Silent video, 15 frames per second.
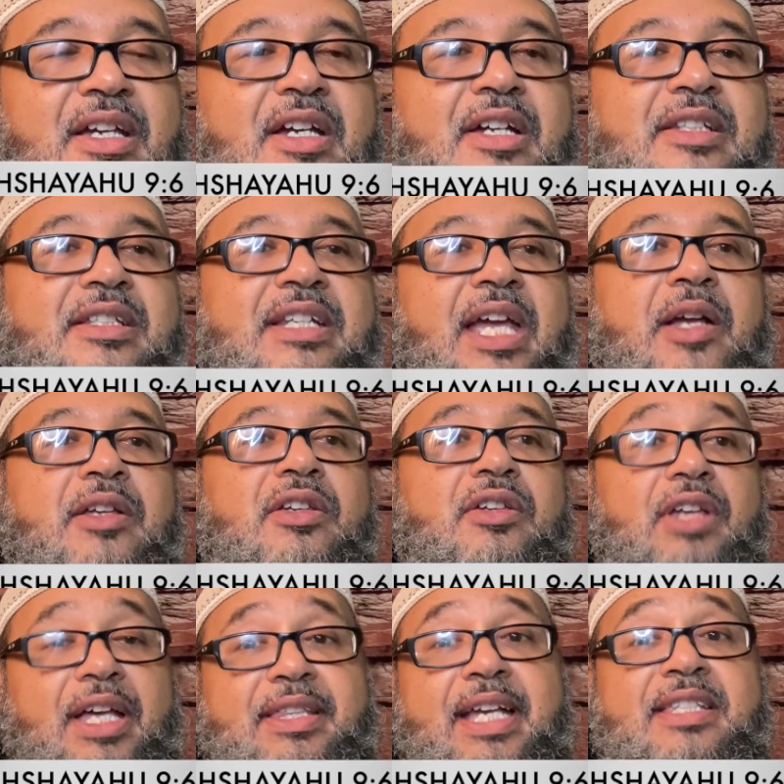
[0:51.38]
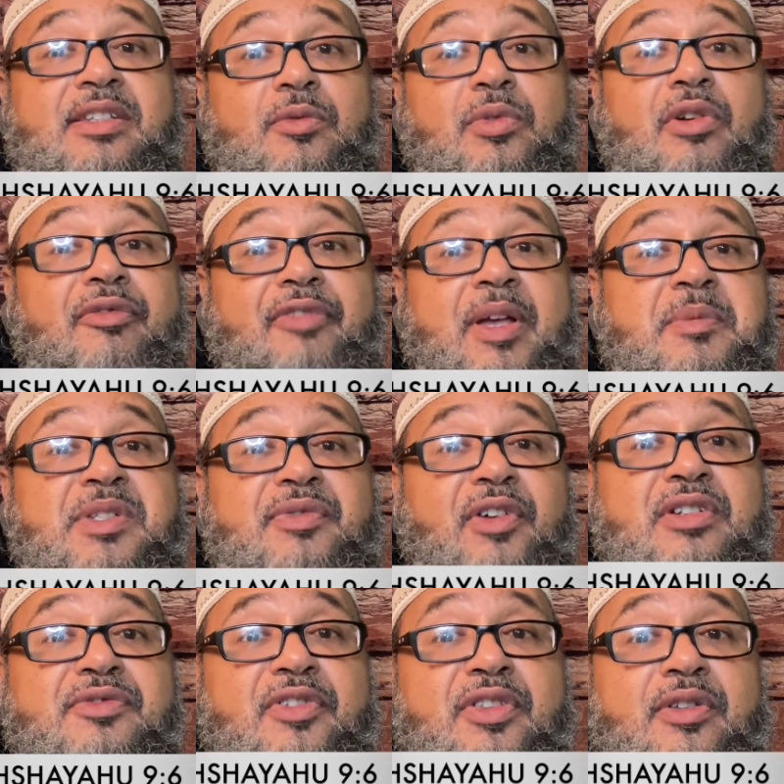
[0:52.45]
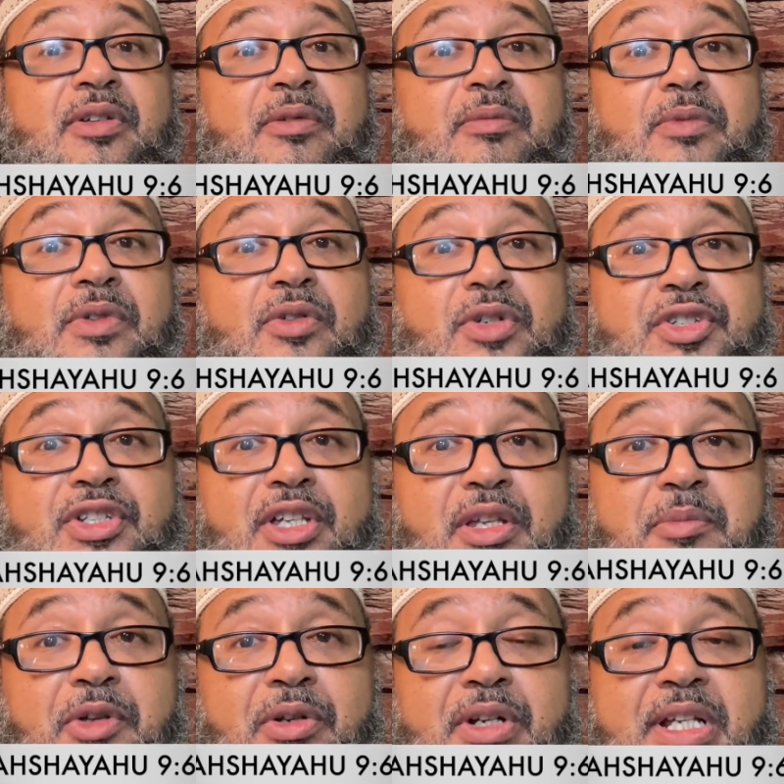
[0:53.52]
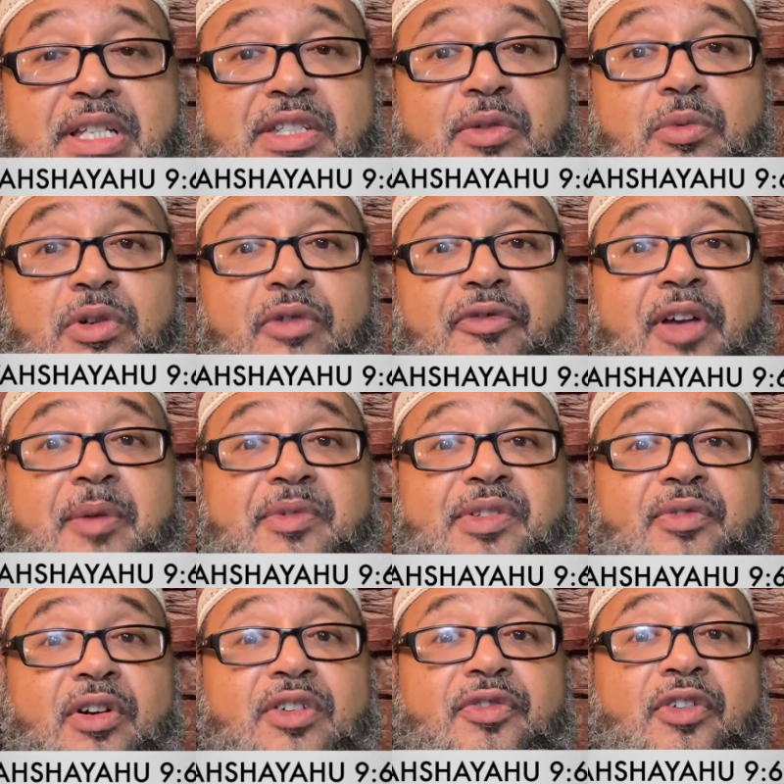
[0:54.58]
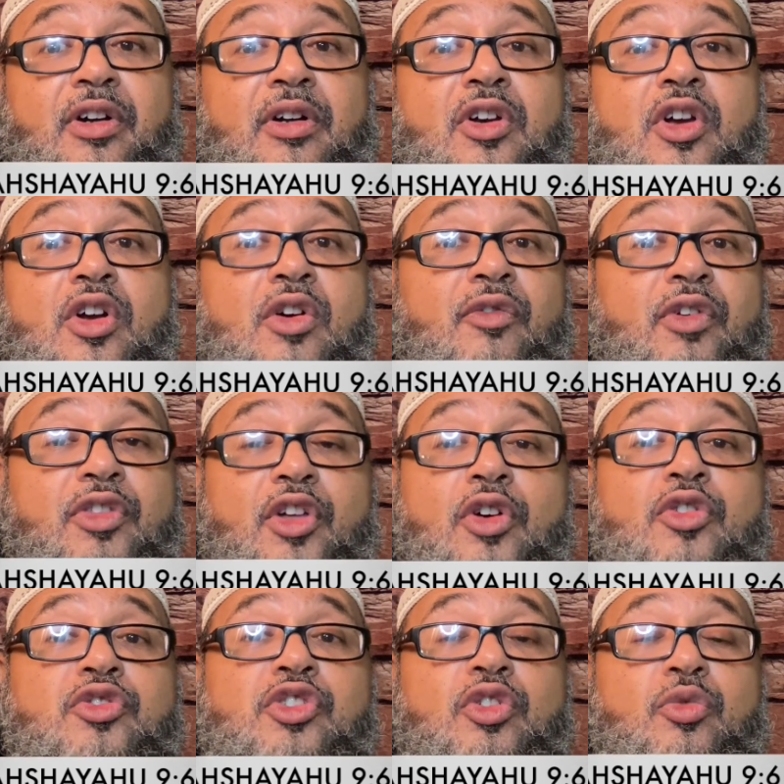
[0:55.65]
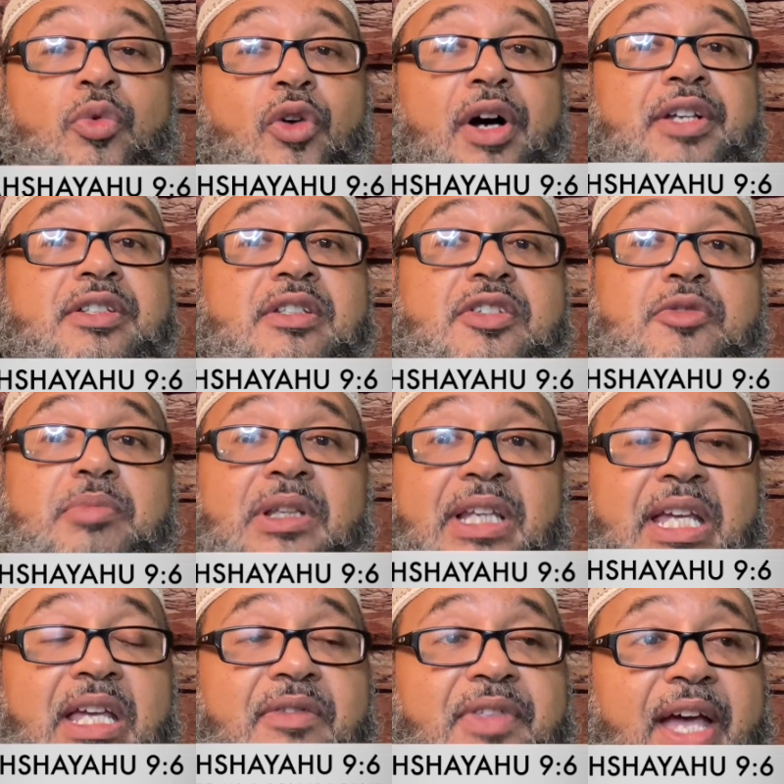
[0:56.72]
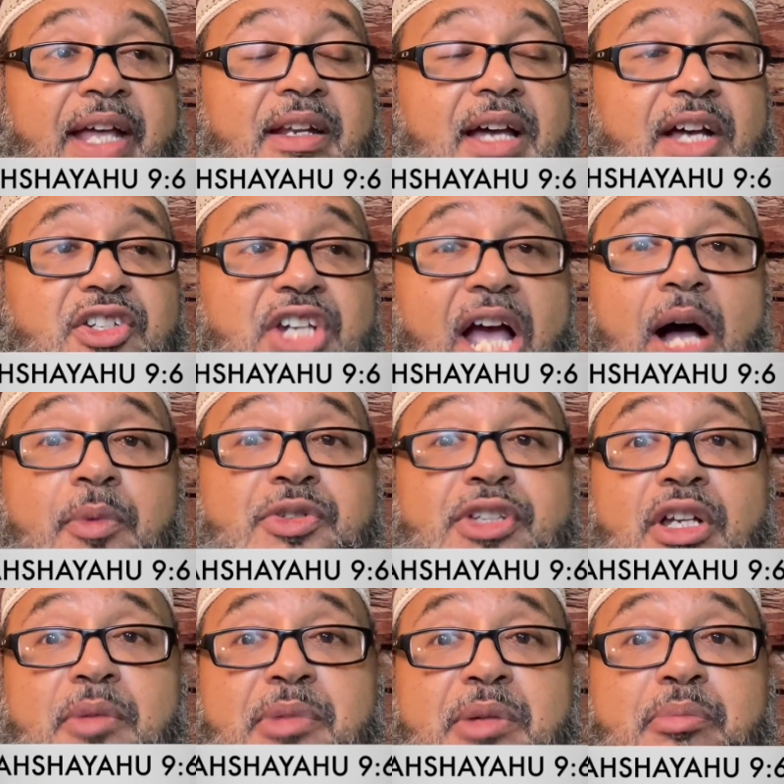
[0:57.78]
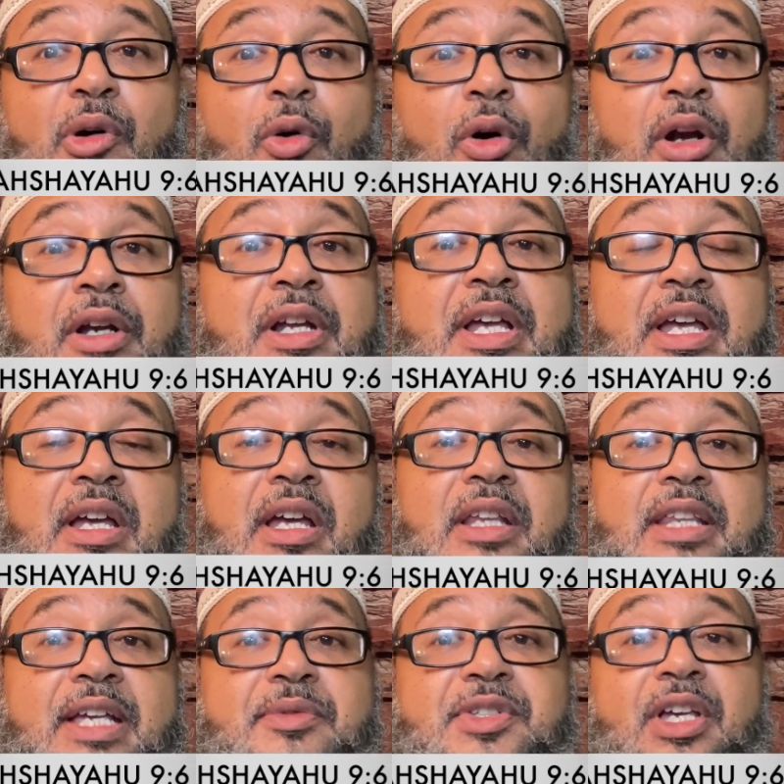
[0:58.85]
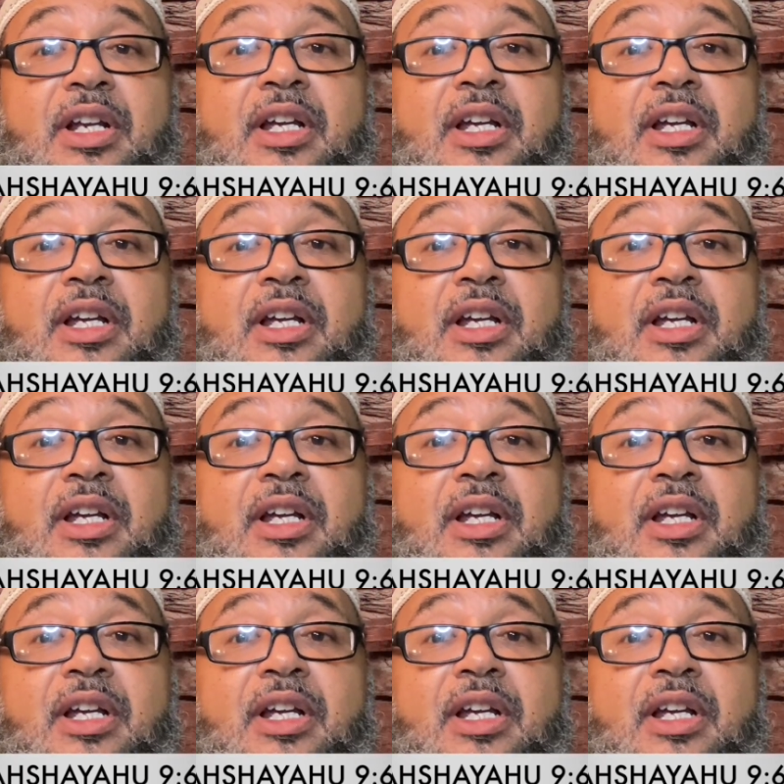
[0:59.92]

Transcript: Today, that's a real famous verse for the Christian community. It's a real famous verse for those who want to believe that a child was going to be born that was going